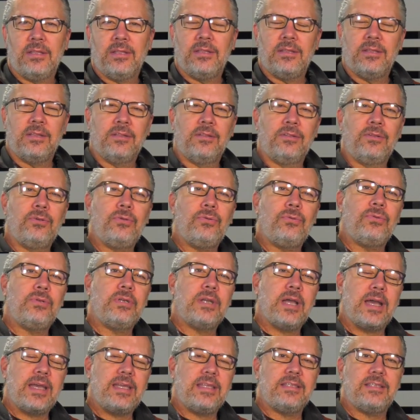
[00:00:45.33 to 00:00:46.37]
Luke
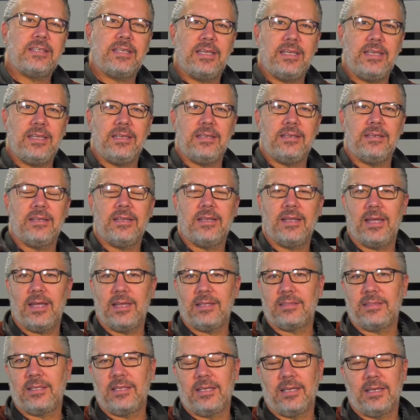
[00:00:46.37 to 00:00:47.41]
19
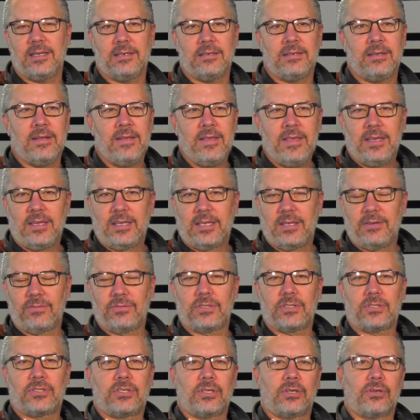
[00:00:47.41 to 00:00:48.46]
at the end gives
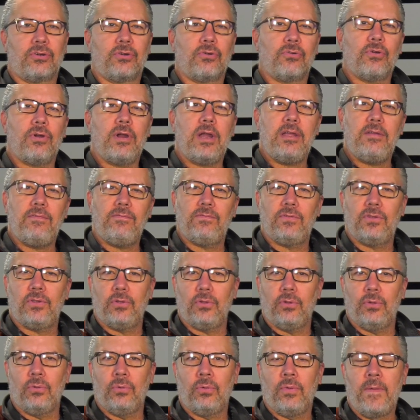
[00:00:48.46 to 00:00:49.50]
us a great
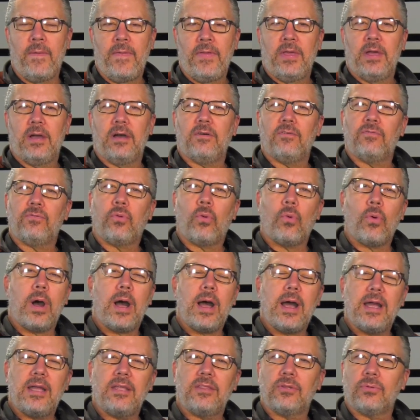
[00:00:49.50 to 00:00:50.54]
view of
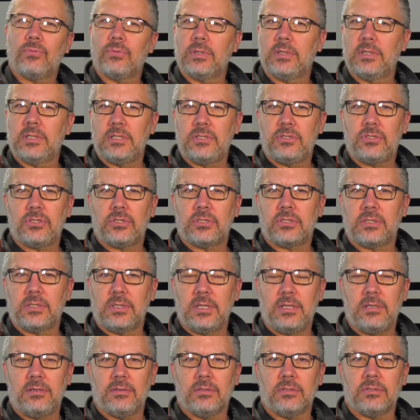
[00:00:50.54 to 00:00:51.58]
why the religious
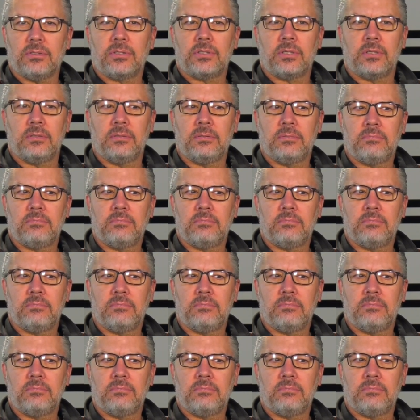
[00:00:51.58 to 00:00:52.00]
leaders